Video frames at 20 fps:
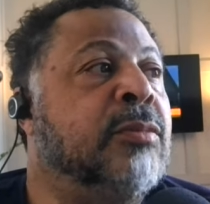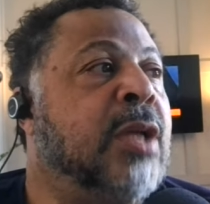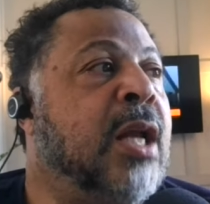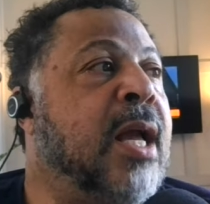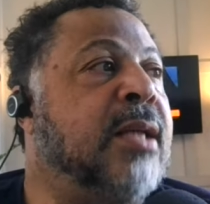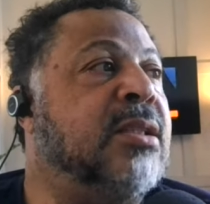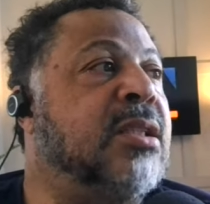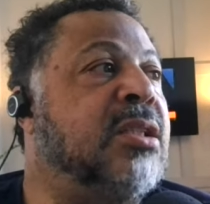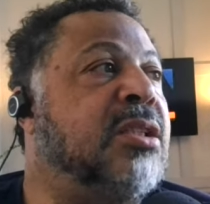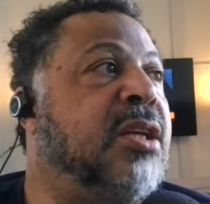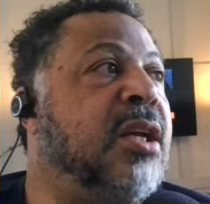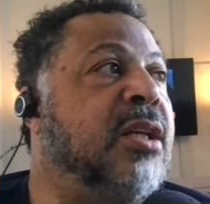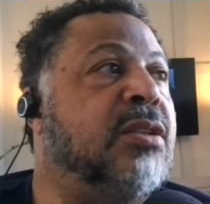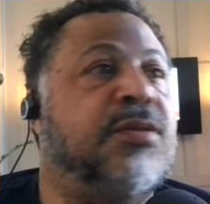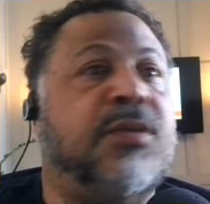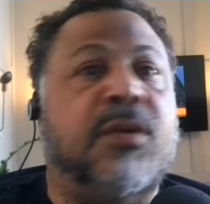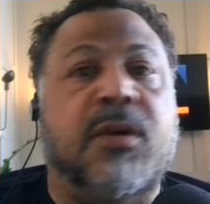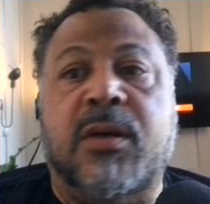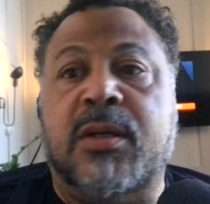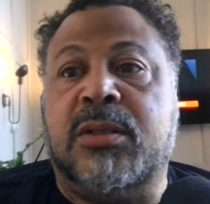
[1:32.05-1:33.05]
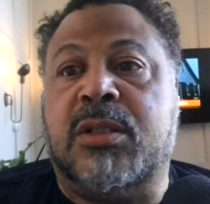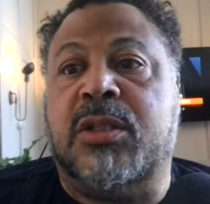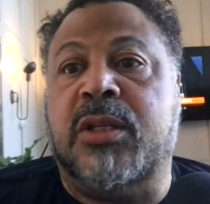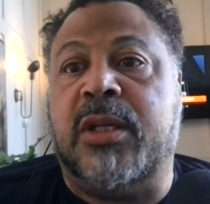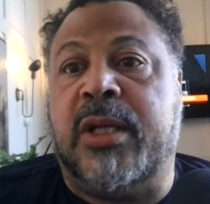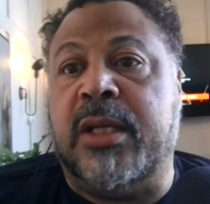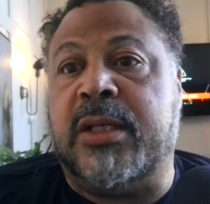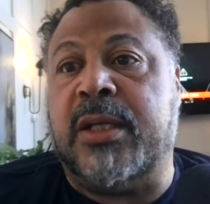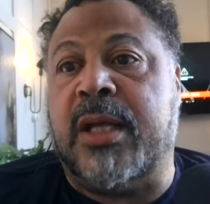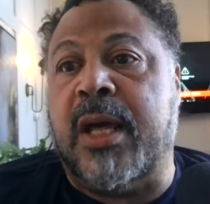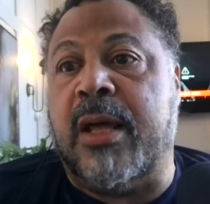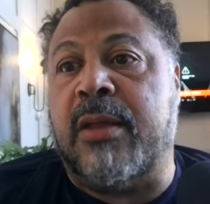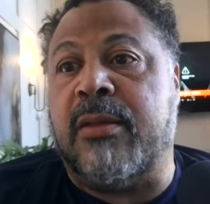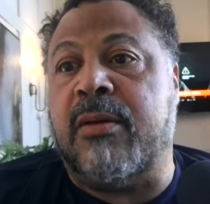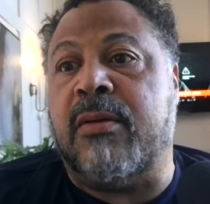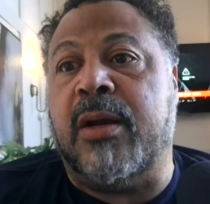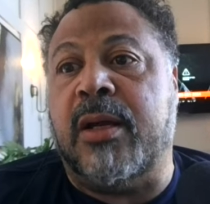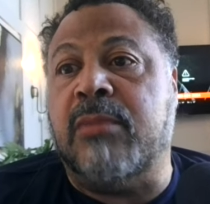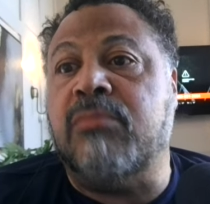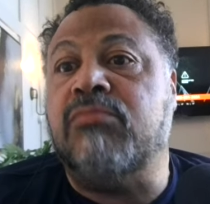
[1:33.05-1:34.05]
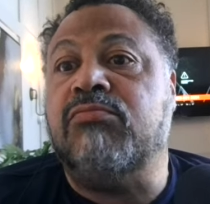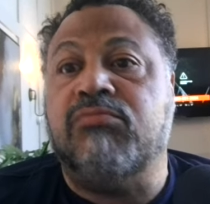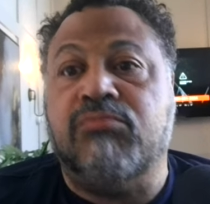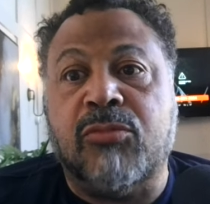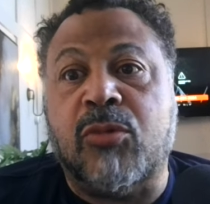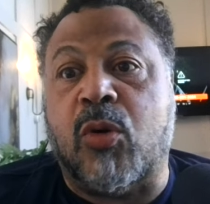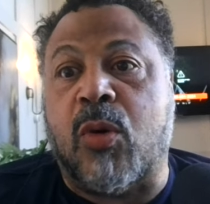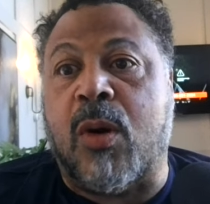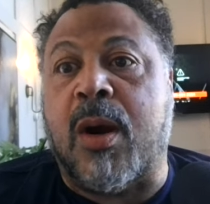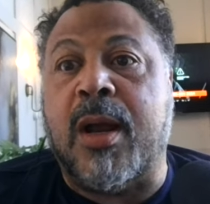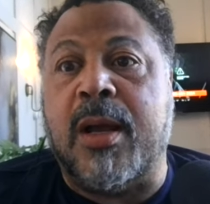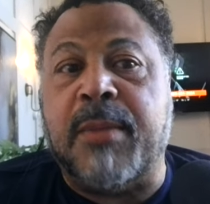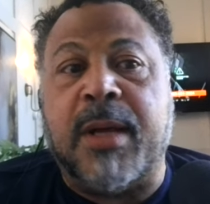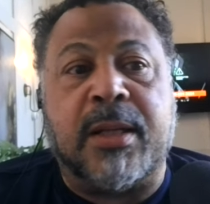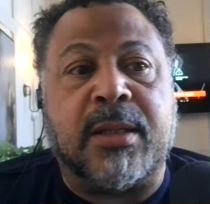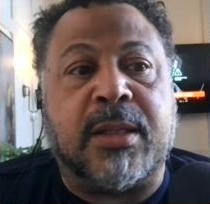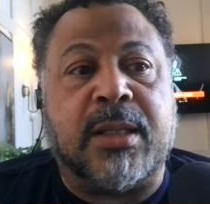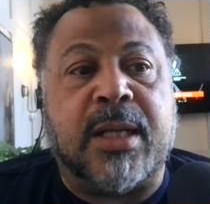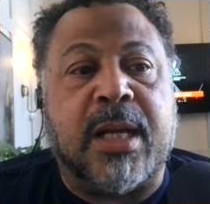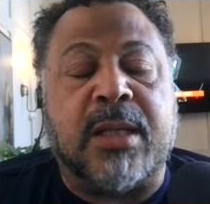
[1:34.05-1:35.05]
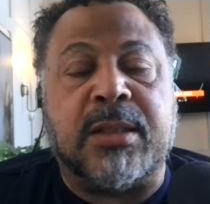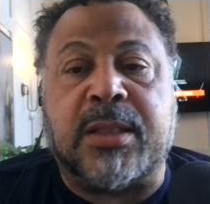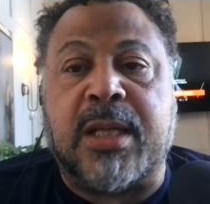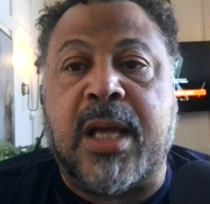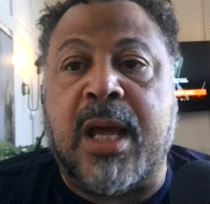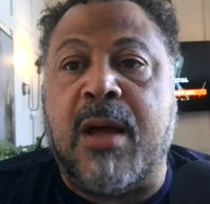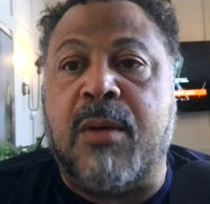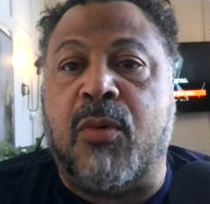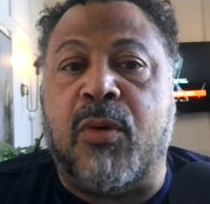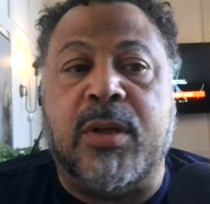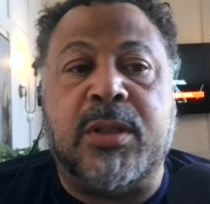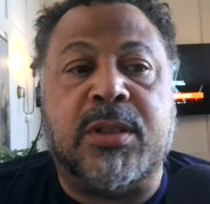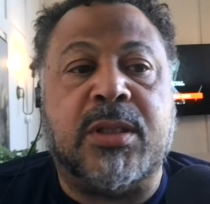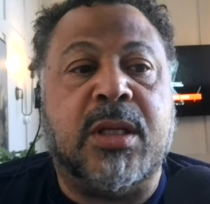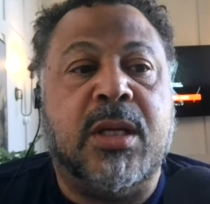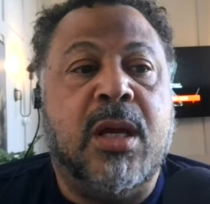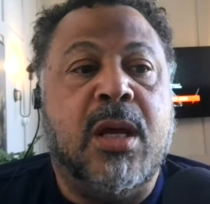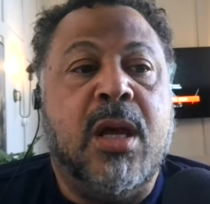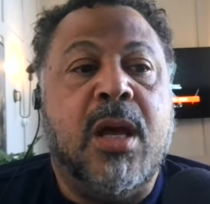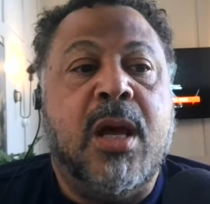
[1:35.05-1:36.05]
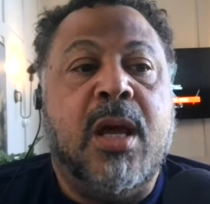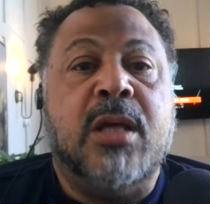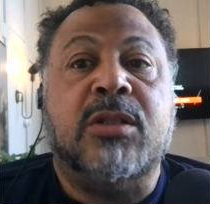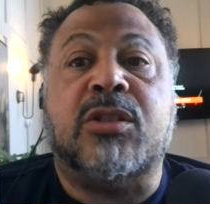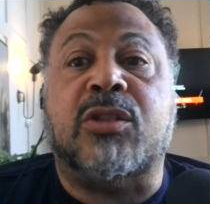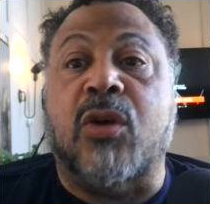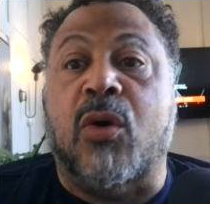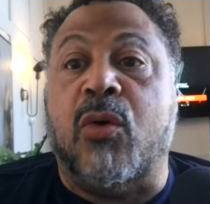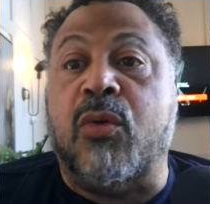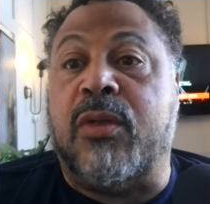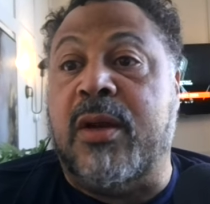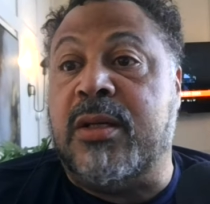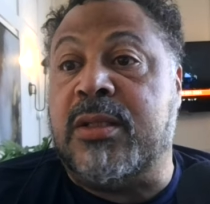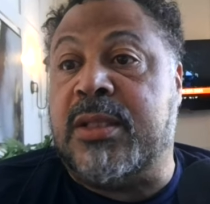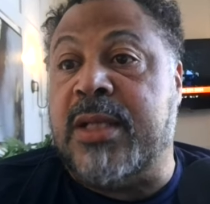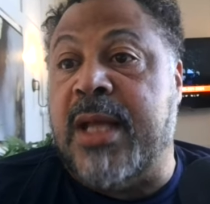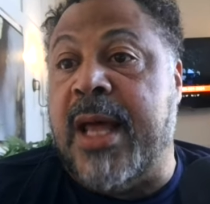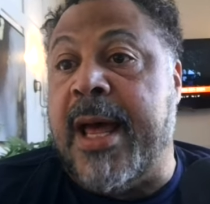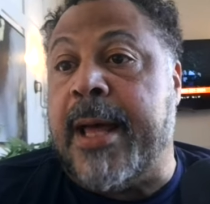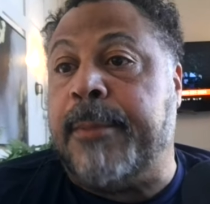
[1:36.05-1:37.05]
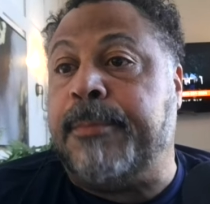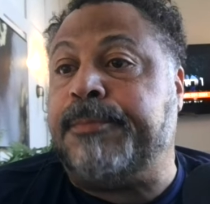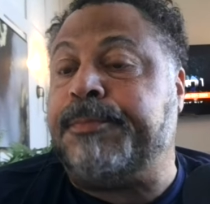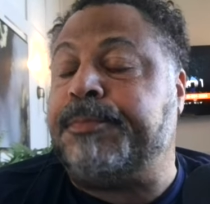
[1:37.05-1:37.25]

as a chance for us to get together and cry about the Dallas Cowboys. So there's that.